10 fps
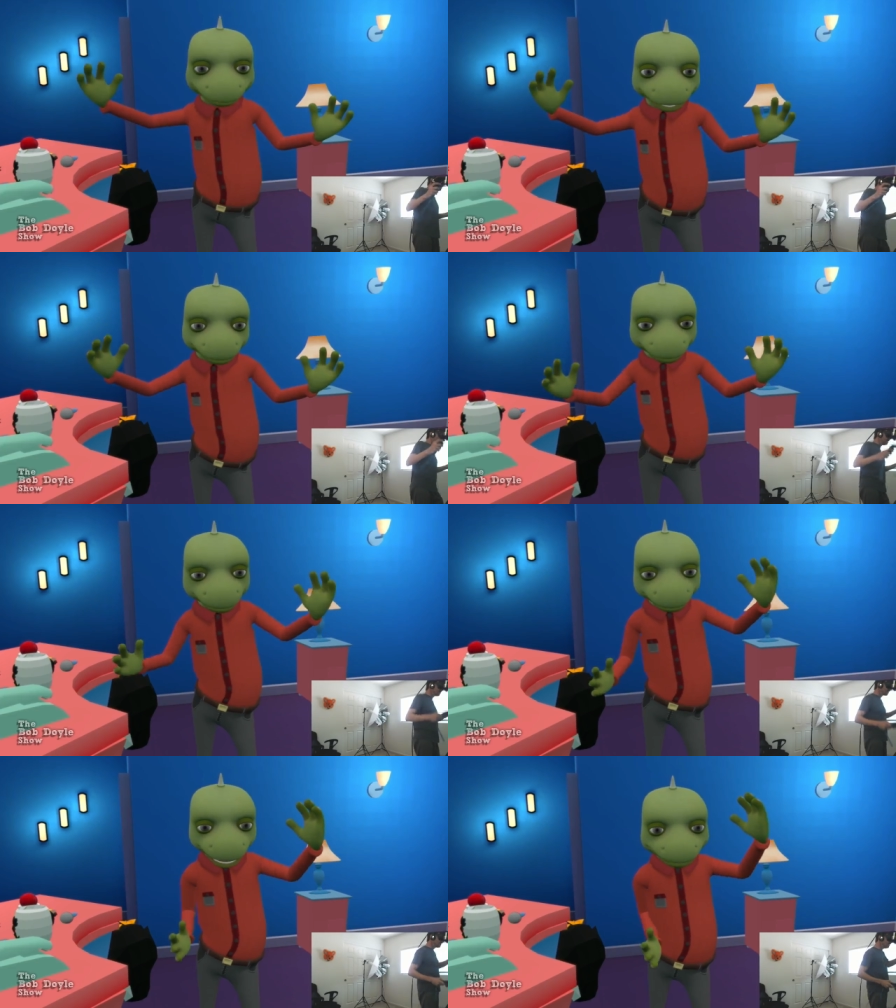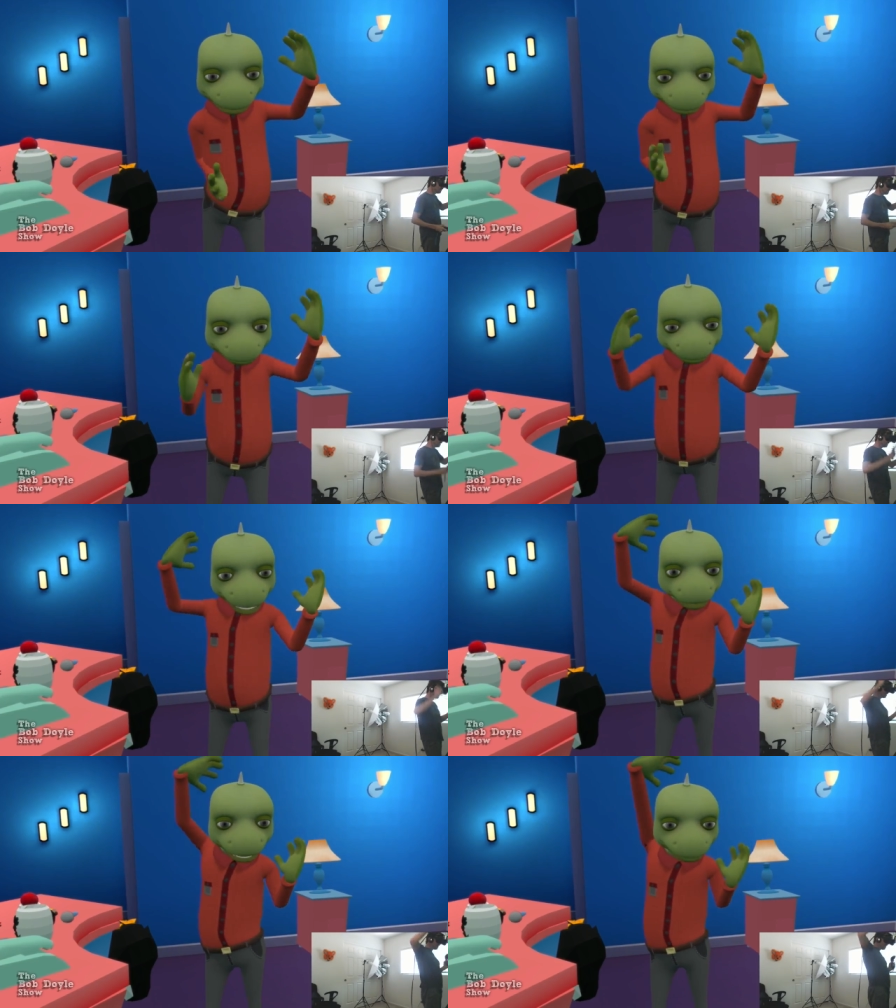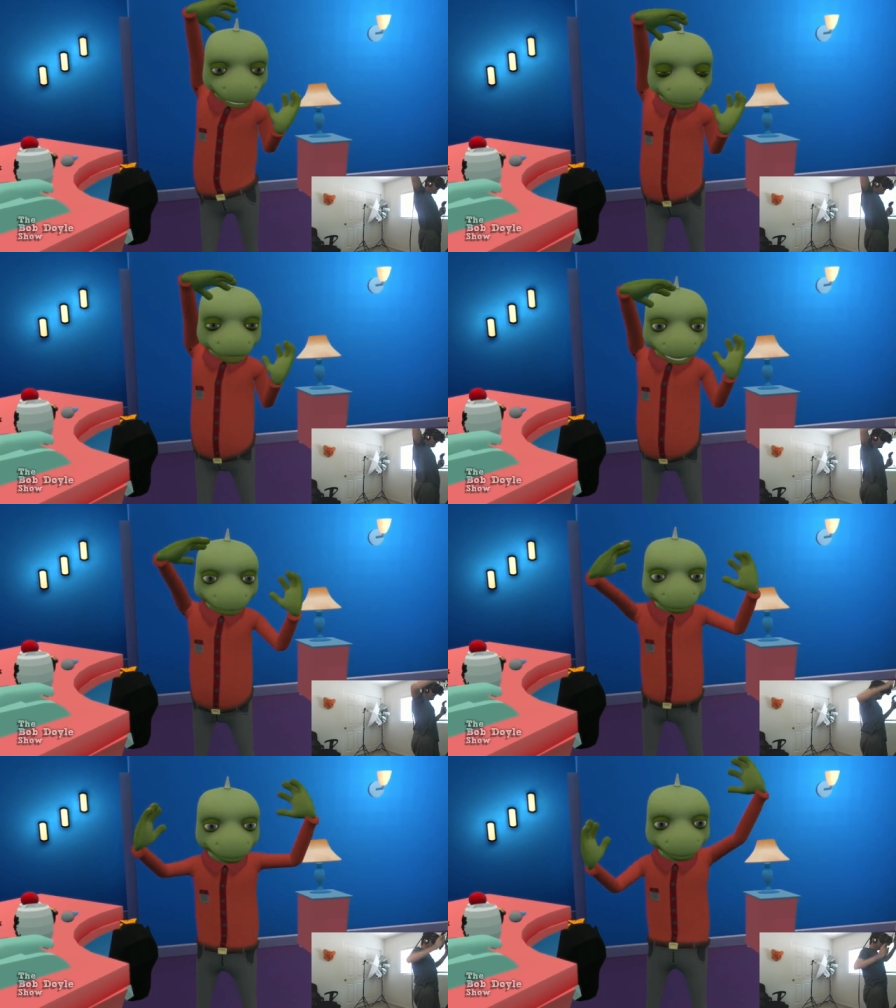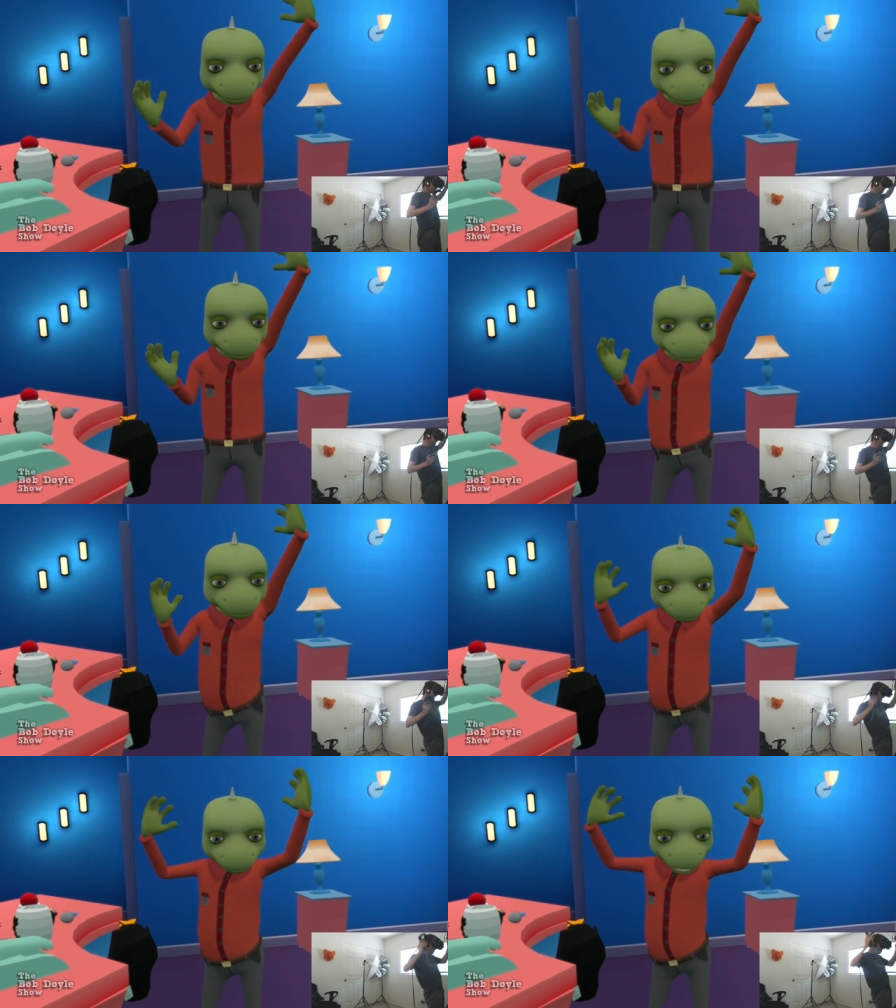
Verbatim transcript: My hips. Hold on. How can I? How can